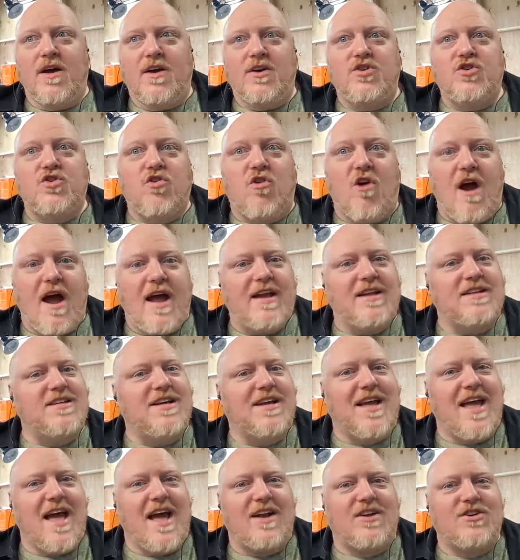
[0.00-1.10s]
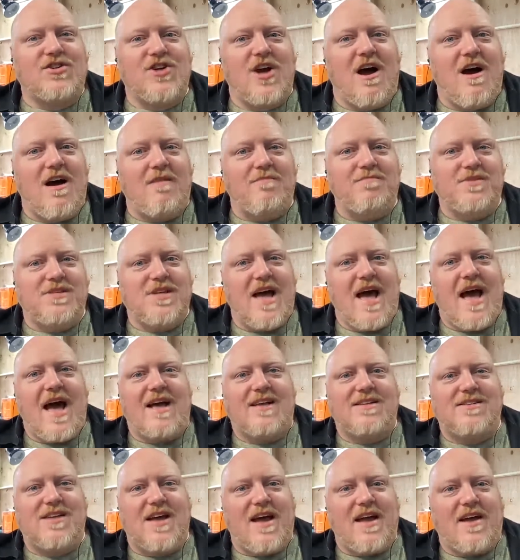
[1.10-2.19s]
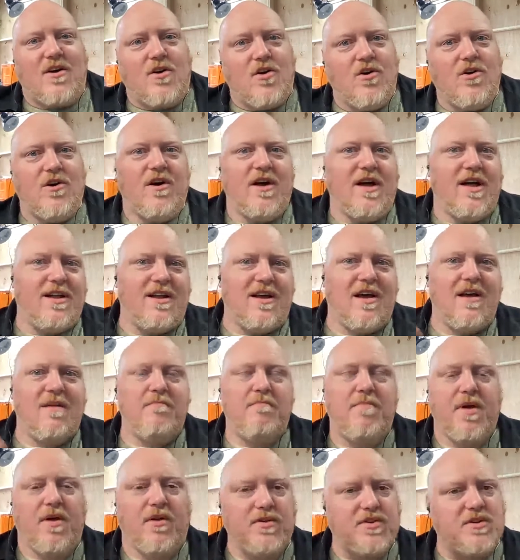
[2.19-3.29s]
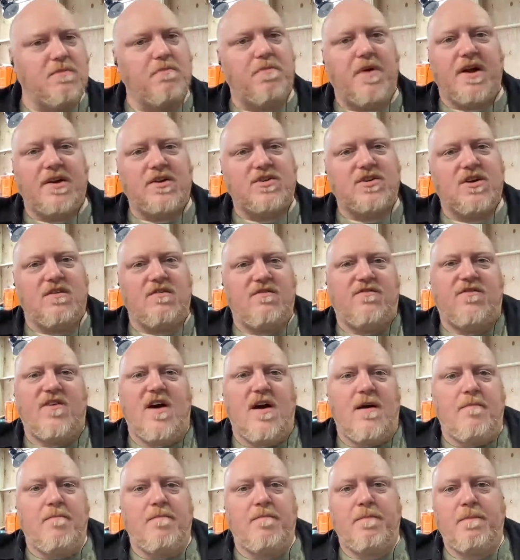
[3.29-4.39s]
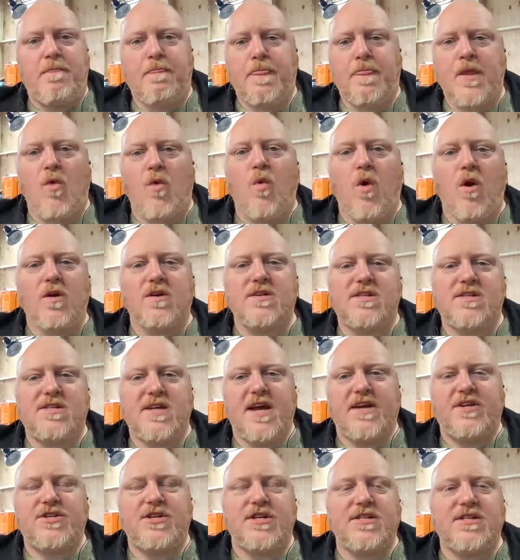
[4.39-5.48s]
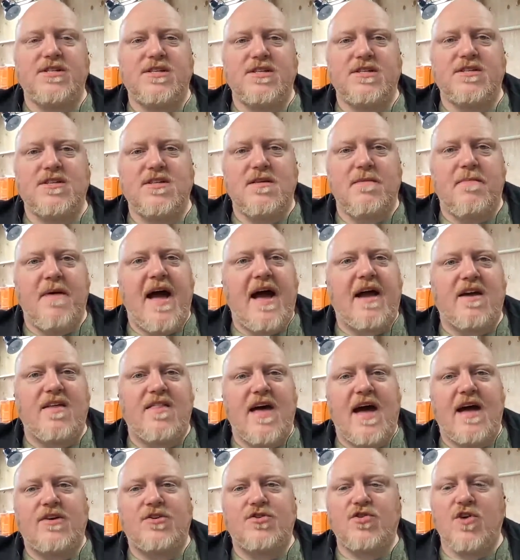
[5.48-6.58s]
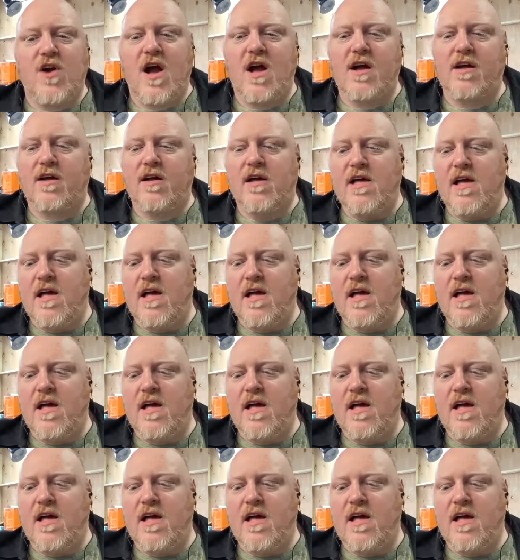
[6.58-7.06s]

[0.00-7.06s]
trying to get jobs as I could. Built a bunch of workstations into the back of that truck.